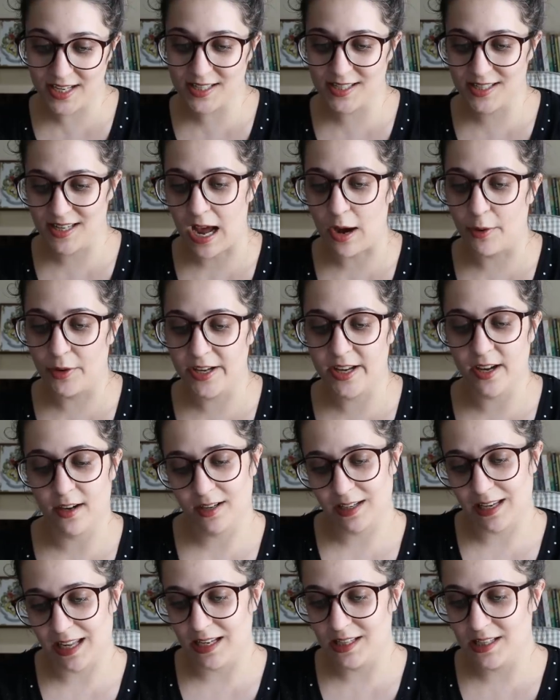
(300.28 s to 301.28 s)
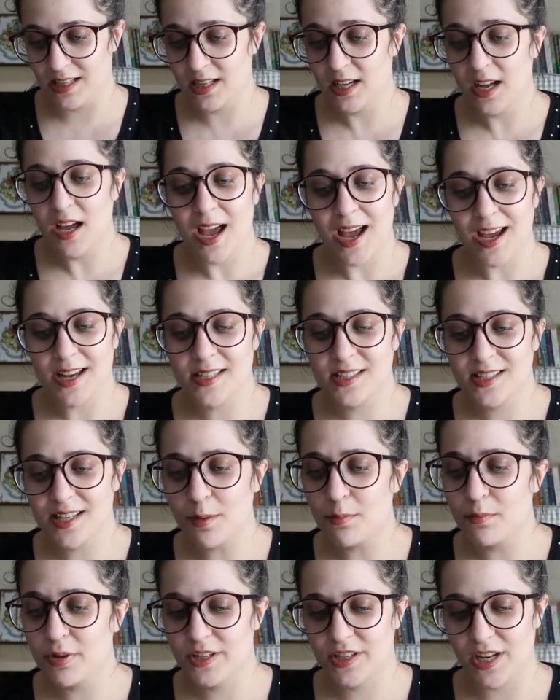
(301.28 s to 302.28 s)
is now a young lady, has
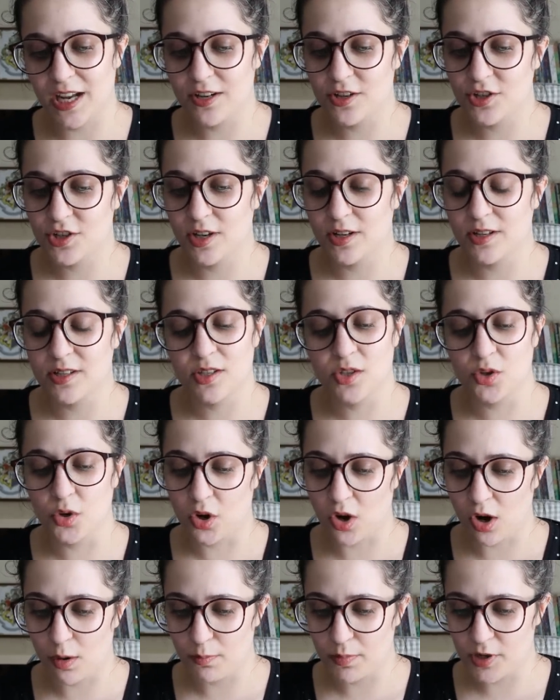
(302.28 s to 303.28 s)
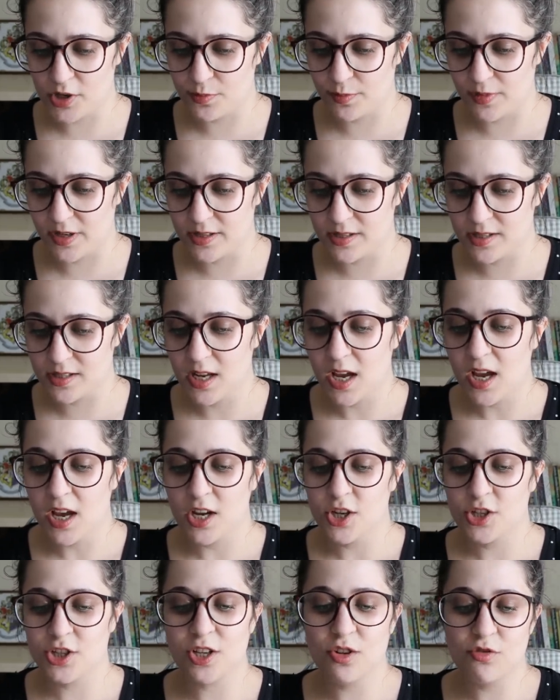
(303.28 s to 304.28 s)
some pretensions to accomplishments.
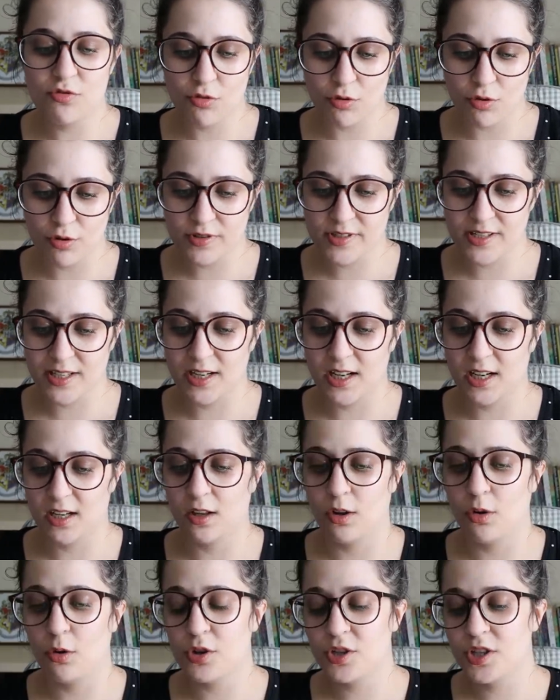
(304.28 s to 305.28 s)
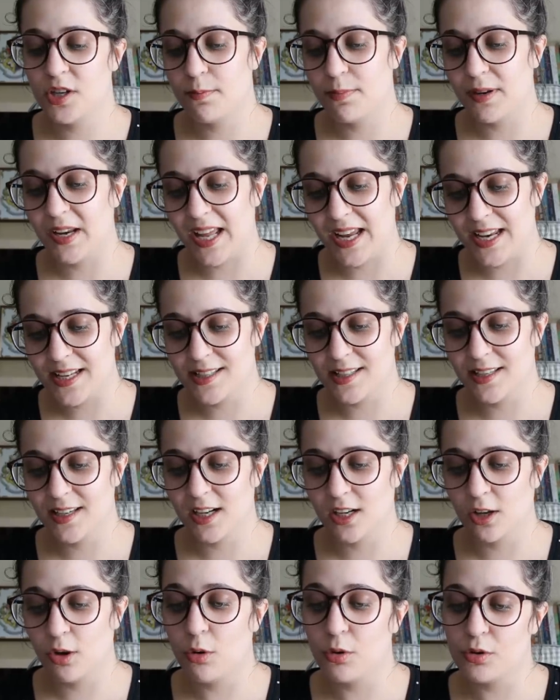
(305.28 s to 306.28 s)
She draws a little, or she plays a
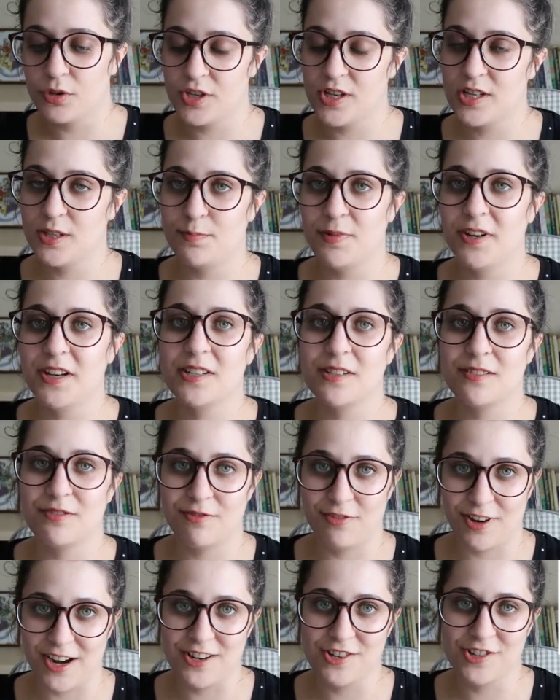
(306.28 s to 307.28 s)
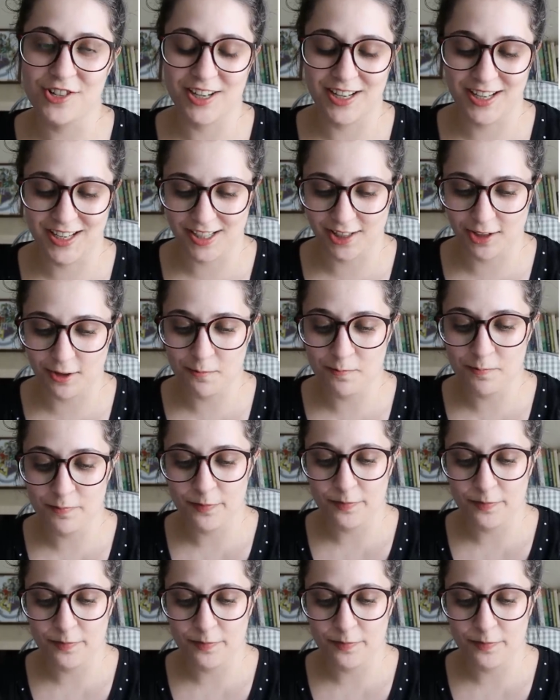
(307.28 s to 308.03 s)
little, or she speaks French a little.